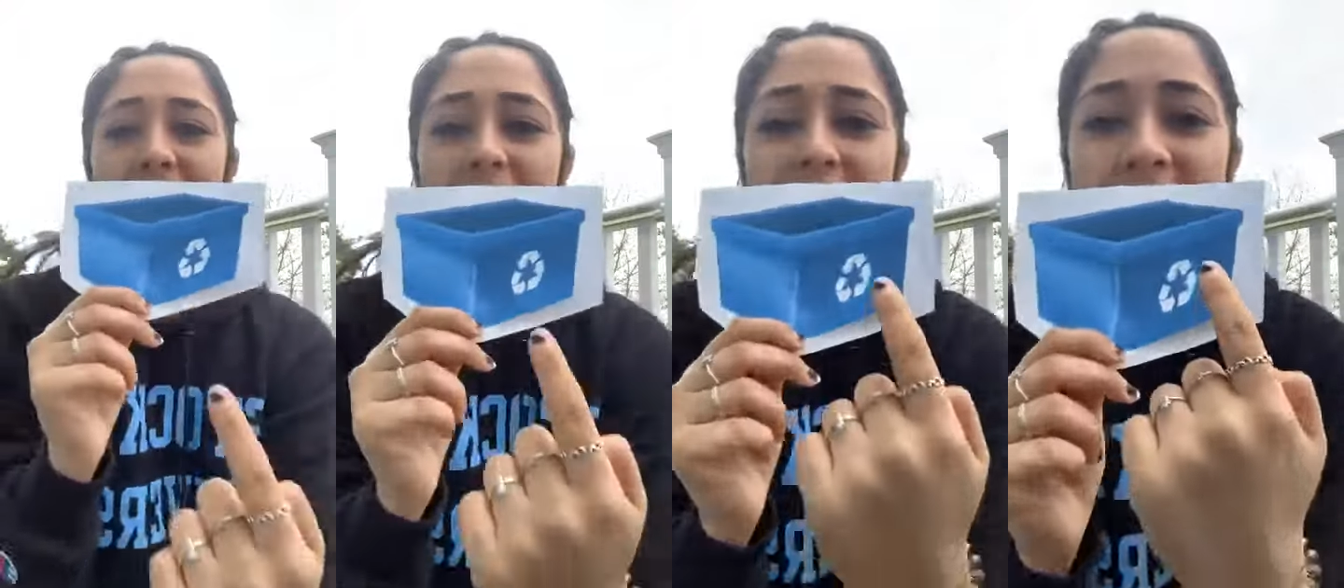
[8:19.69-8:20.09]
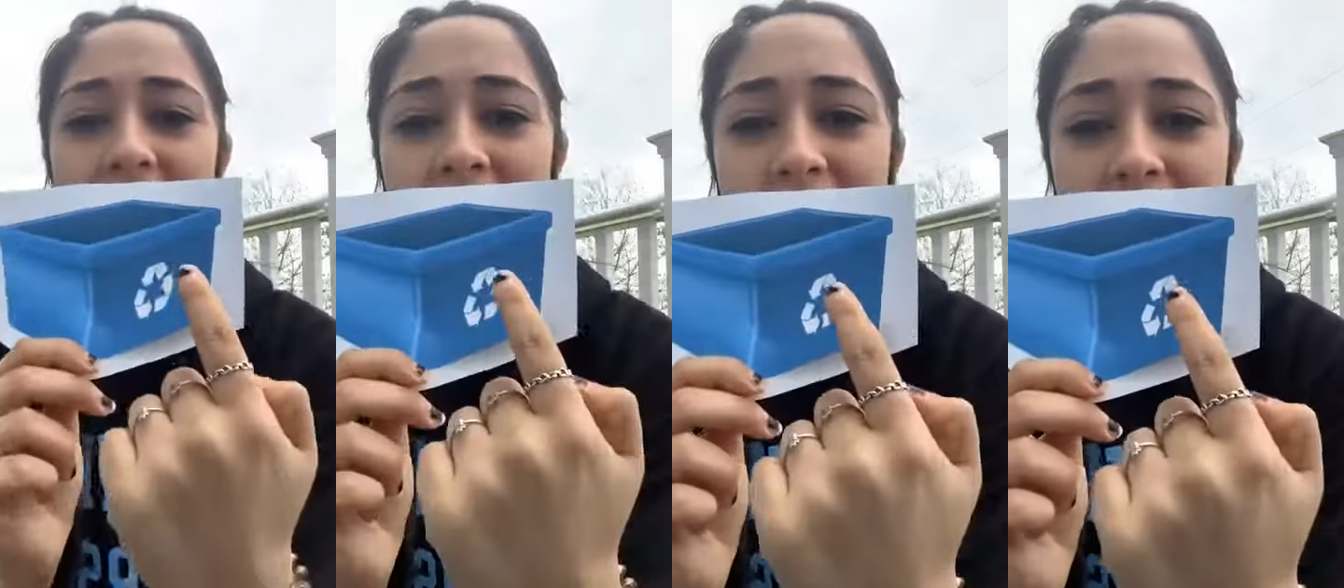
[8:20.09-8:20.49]
And they
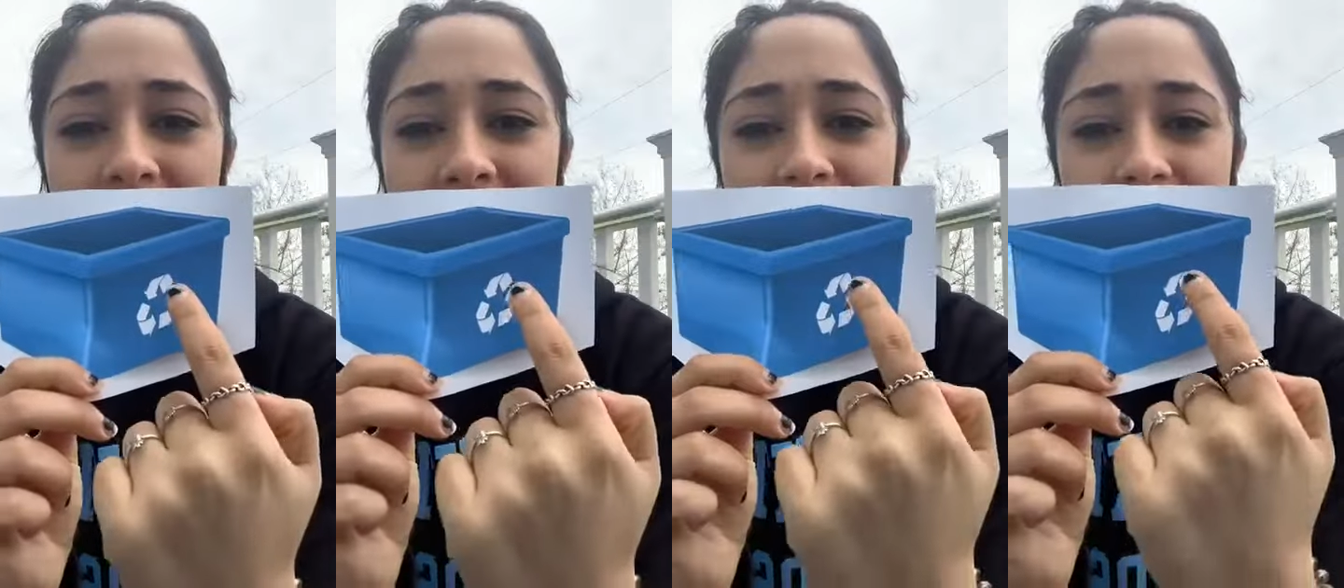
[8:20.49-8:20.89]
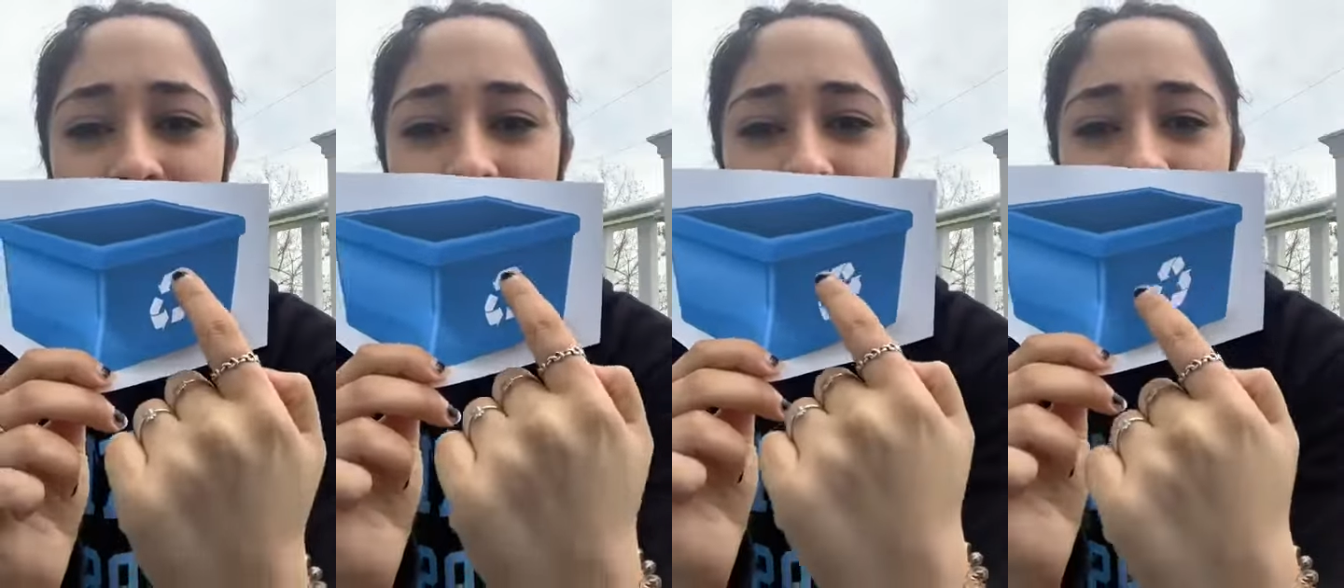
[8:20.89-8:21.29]
have this
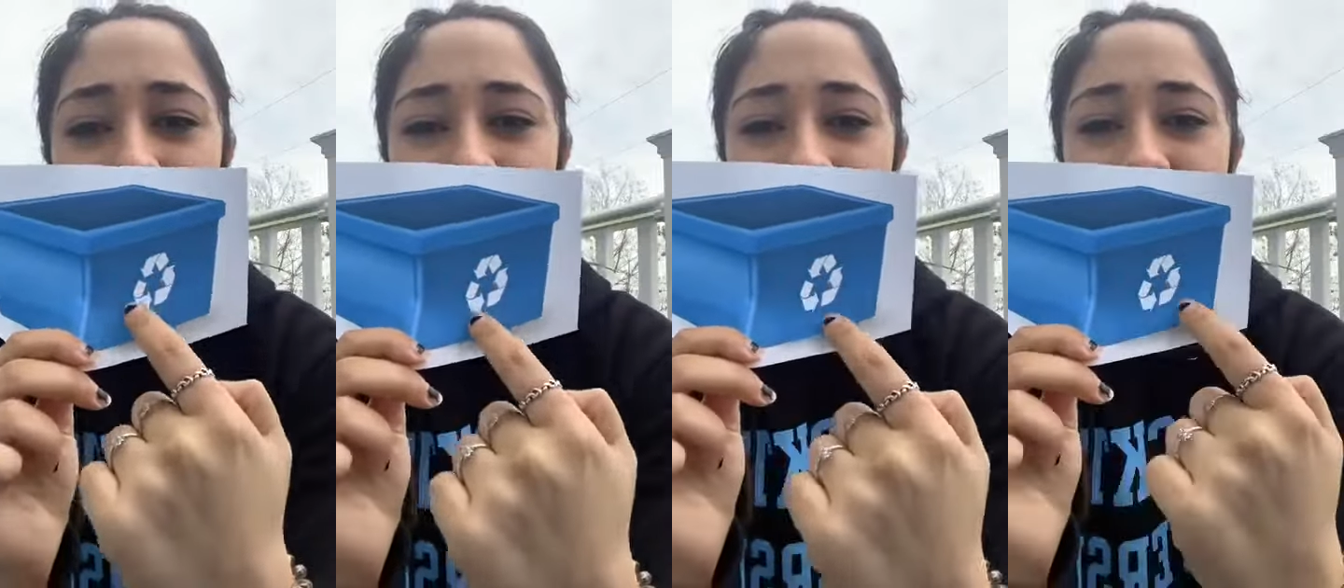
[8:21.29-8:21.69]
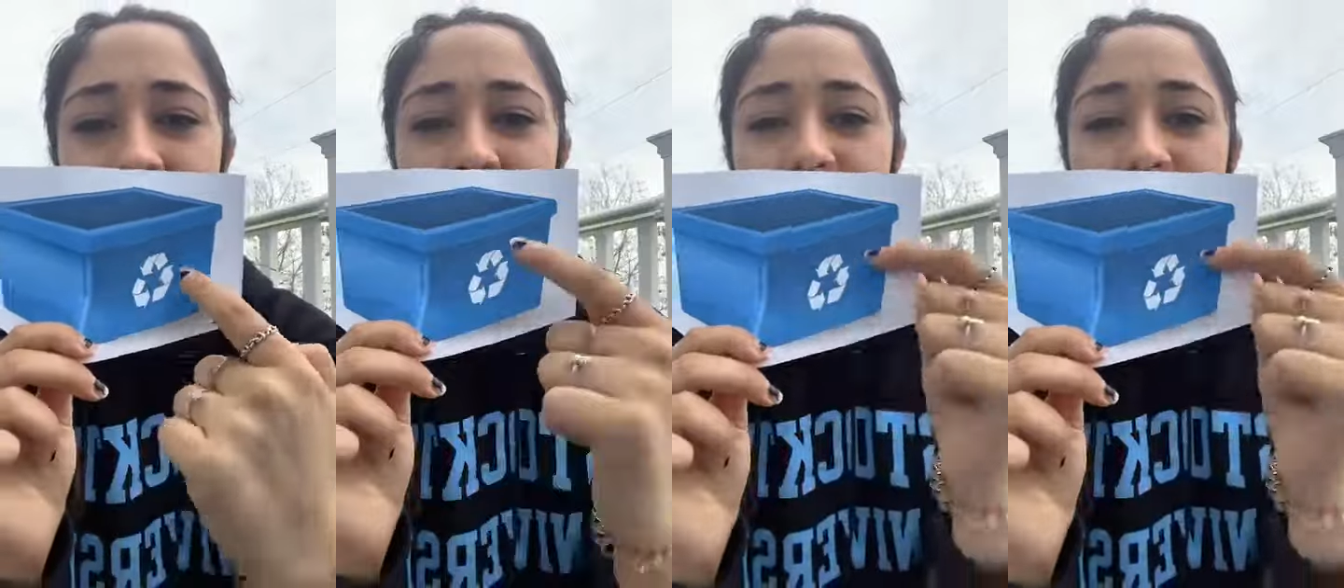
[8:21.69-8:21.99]
symbol right on the front.